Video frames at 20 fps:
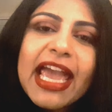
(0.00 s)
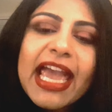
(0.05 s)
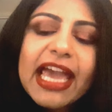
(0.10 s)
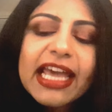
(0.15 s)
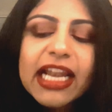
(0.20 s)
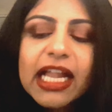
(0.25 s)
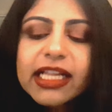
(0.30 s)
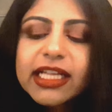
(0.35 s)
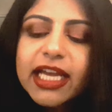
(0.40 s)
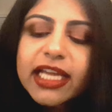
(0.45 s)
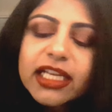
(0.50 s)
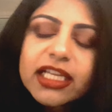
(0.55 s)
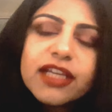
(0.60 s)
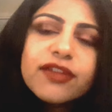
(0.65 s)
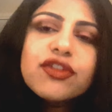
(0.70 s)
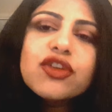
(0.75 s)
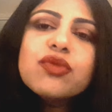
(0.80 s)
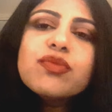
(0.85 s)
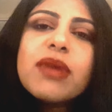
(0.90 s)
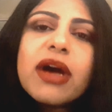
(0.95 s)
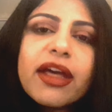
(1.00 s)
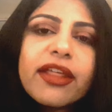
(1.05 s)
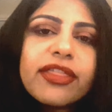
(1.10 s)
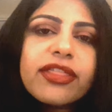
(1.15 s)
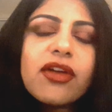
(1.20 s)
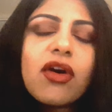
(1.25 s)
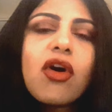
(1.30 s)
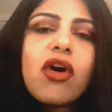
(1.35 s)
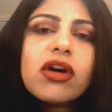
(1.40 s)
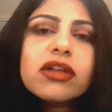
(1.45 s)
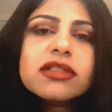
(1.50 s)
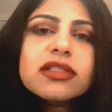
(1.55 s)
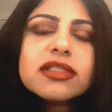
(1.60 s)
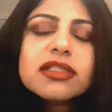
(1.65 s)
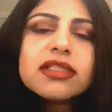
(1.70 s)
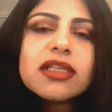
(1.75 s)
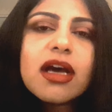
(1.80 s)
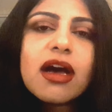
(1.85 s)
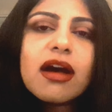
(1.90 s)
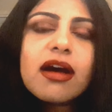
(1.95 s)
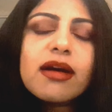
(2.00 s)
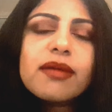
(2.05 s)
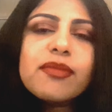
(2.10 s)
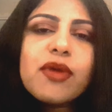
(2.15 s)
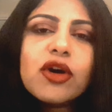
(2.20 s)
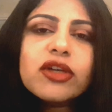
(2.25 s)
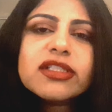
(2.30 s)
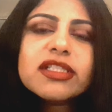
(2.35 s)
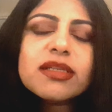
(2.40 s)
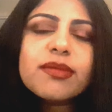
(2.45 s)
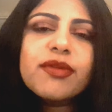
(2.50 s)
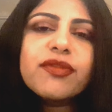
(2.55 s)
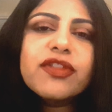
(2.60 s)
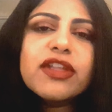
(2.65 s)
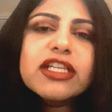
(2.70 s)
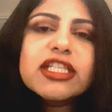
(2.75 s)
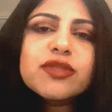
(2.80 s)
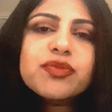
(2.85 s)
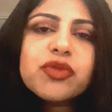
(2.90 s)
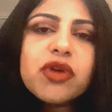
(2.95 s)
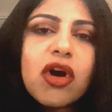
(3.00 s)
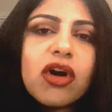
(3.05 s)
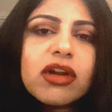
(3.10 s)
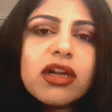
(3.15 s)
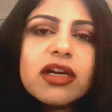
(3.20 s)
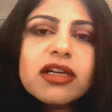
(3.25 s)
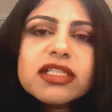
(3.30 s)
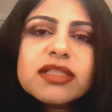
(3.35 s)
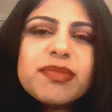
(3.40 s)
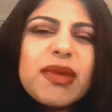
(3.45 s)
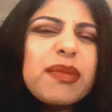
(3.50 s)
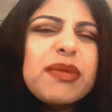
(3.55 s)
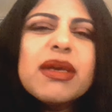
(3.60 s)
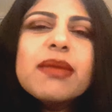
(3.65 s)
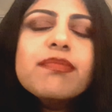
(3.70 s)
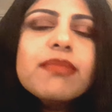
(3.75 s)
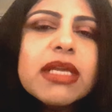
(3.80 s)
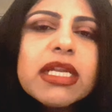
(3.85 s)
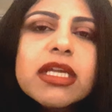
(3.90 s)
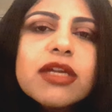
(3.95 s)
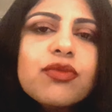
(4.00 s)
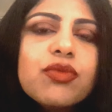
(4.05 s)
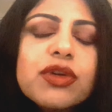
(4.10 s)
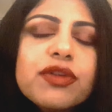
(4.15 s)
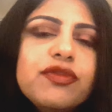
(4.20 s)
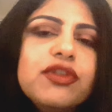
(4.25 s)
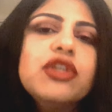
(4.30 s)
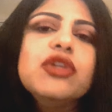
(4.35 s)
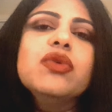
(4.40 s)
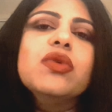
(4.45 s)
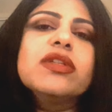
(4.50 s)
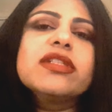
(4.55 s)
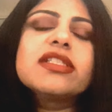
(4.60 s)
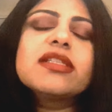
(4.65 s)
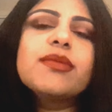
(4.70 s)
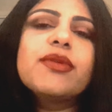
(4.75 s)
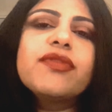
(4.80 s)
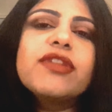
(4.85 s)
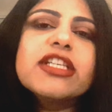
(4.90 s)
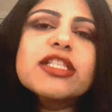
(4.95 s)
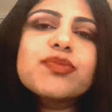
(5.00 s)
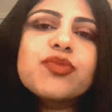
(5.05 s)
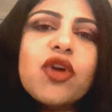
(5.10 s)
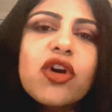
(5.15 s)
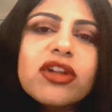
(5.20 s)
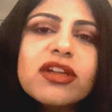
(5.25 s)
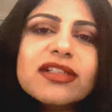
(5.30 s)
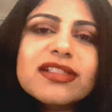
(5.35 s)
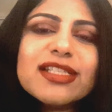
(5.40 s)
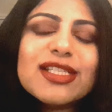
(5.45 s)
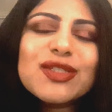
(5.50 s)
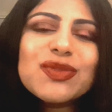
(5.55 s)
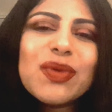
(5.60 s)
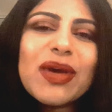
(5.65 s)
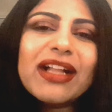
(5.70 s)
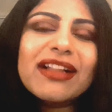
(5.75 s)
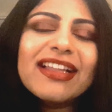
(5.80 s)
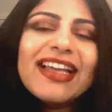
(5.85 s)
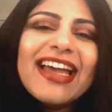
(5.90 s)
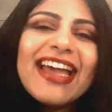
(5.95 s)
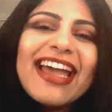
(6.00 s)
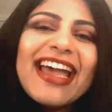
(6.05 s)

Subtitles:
And I'll kind of give you my thoughts on some of these products, maybe a mini review on some of these products as well.